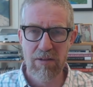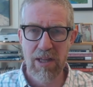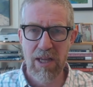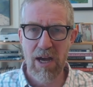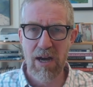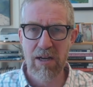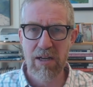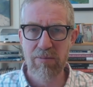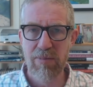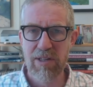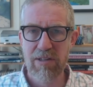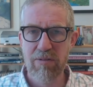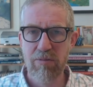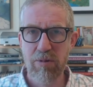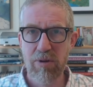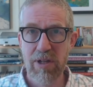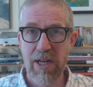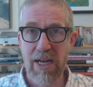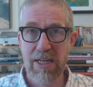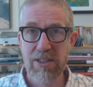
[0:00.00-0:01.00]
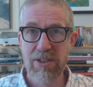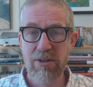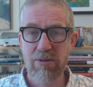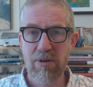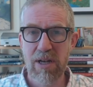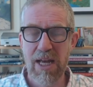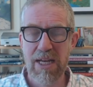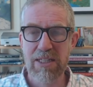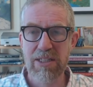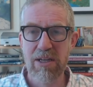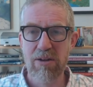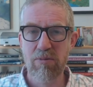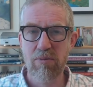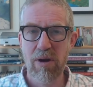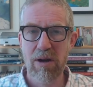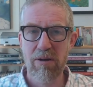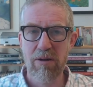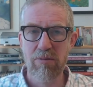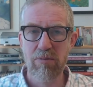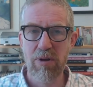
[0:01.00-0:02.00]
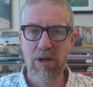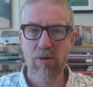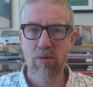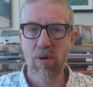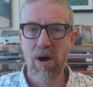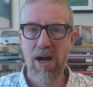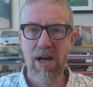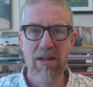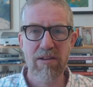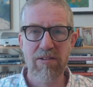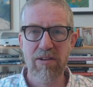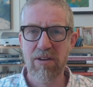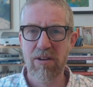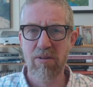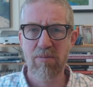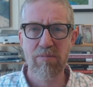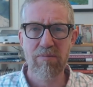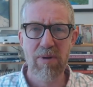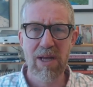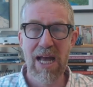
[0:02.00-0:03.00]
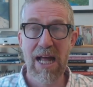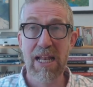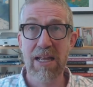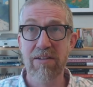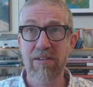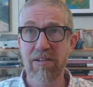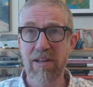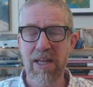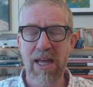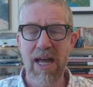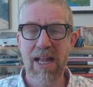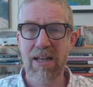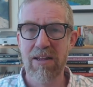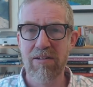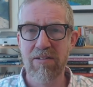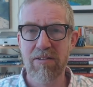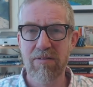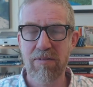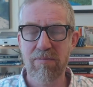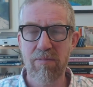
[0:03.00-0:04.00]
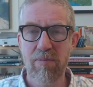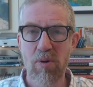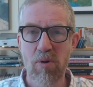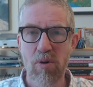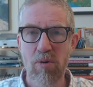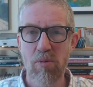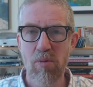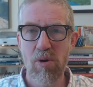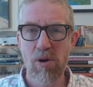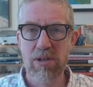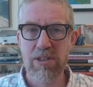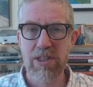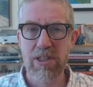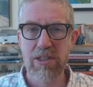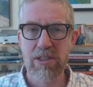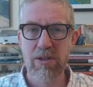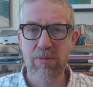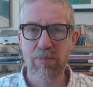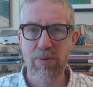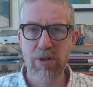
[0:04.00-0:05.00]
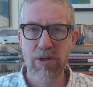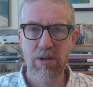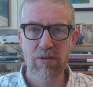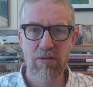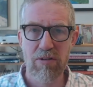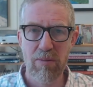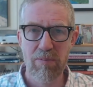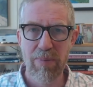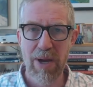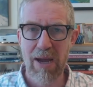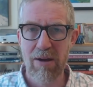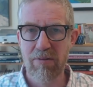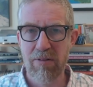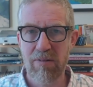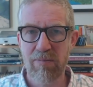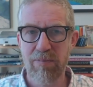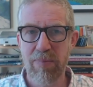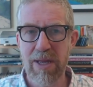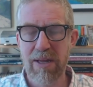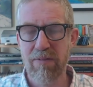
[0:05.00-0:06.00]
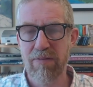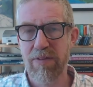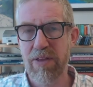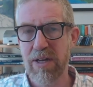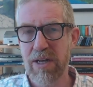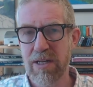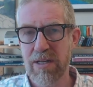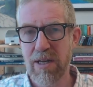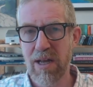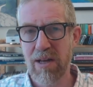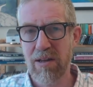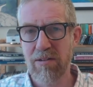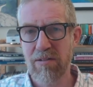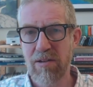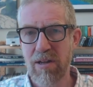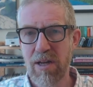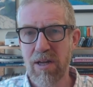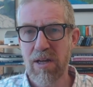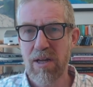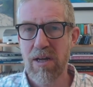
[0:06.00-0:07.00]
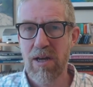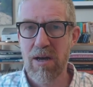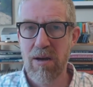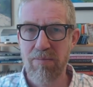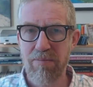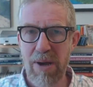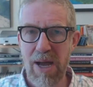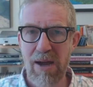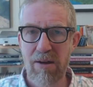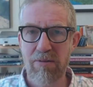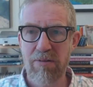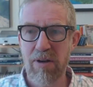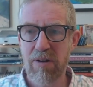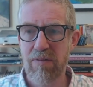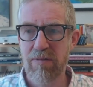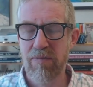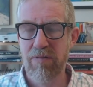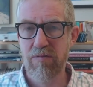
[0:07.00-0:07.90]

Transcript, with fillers: like that, uh, the arguments we'll get to later, where it requires, you know, gallons and gallons more water to produce a pound of beef than it does